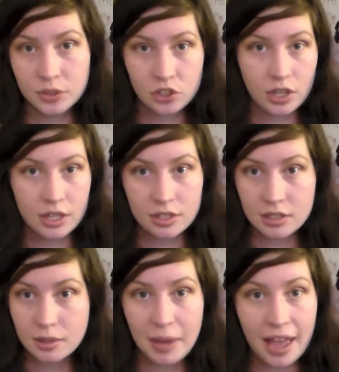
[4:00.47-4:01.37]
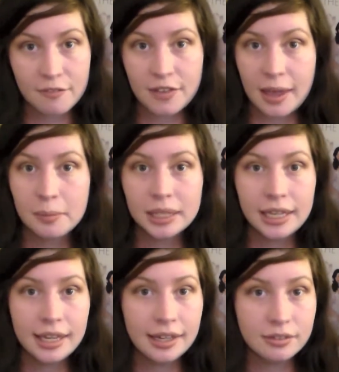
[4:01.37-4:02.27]
which is the Bat
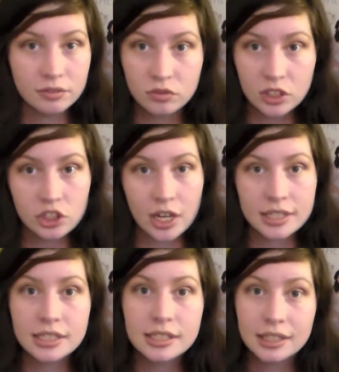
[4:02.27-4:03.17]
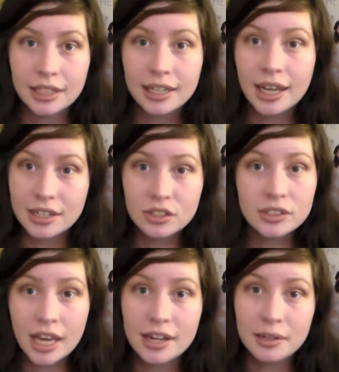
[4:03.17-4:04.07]
family and the Justice League, I
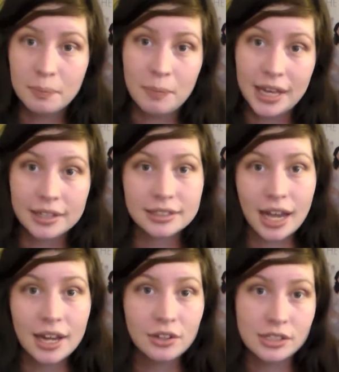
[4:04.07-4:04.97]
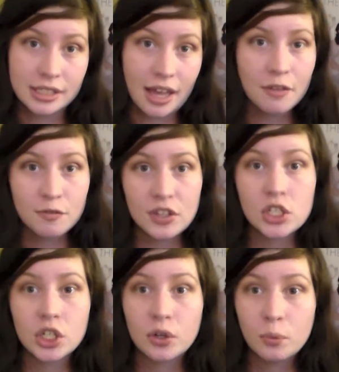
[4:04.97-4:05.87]
do tend to pick titles that
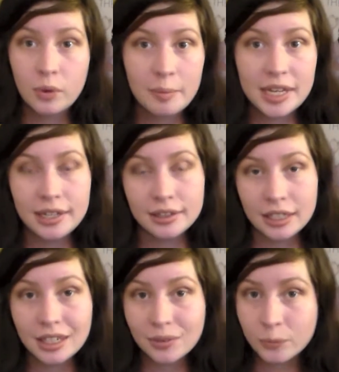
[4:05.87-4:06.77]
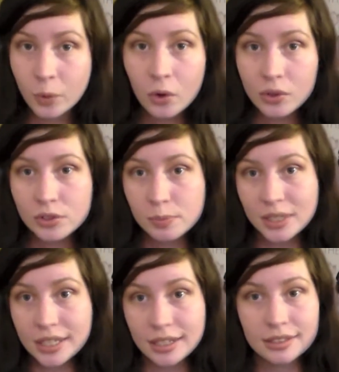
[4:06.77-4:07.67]
feature women in leading roles
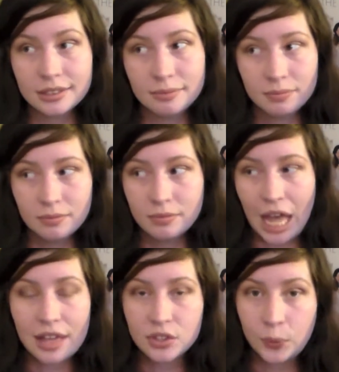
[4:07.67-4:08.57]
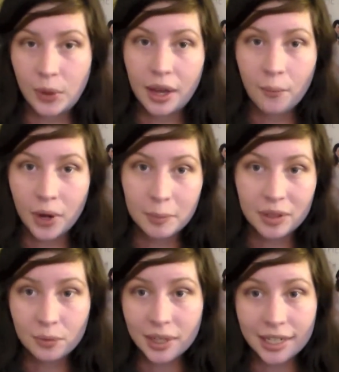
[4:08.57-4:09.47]
because that's what I want to
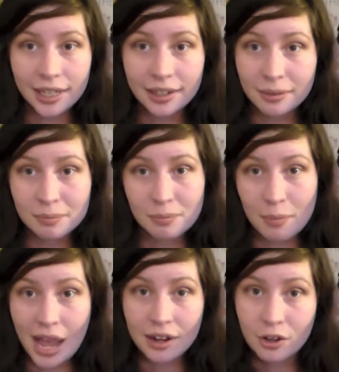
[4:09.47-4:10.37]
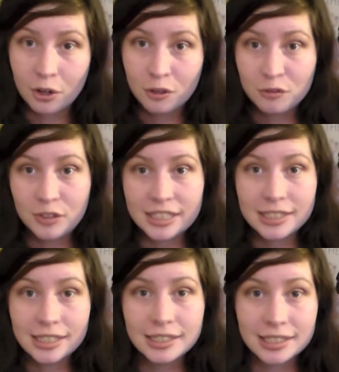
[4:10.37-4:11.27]
be reading, and Batgirl
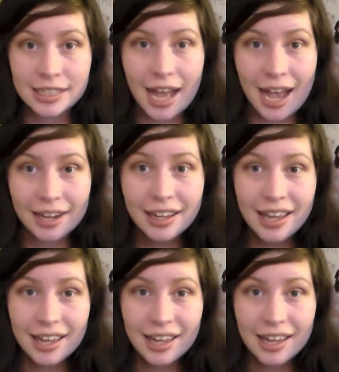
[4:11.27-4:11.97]
fits into that